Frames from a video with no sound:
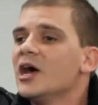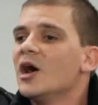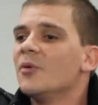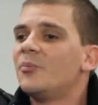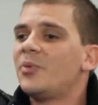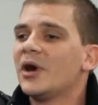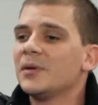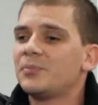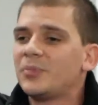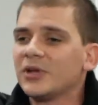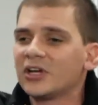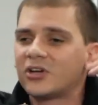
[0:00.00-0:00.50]

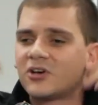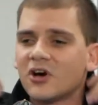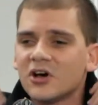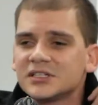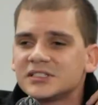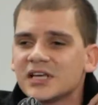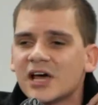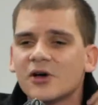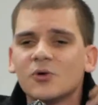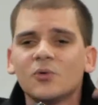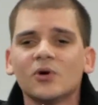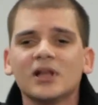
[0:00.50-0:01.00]
but because
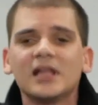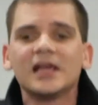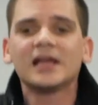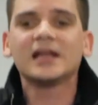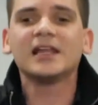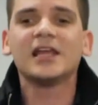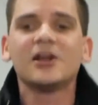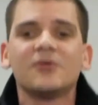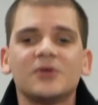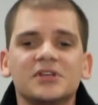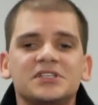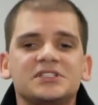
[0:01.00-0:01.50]
I
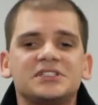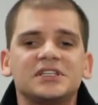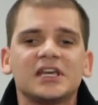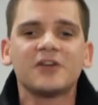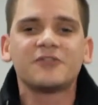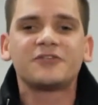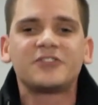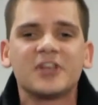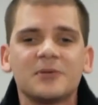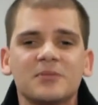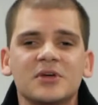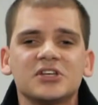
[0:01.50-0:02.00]
willingly
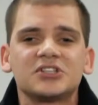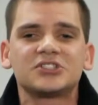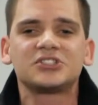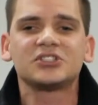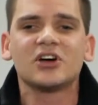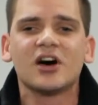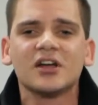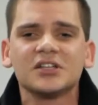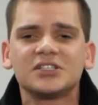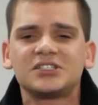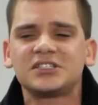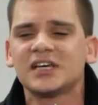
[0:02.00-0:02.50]
received Him, as
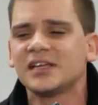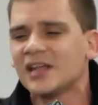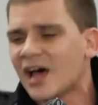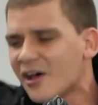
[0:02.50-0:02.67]
John said,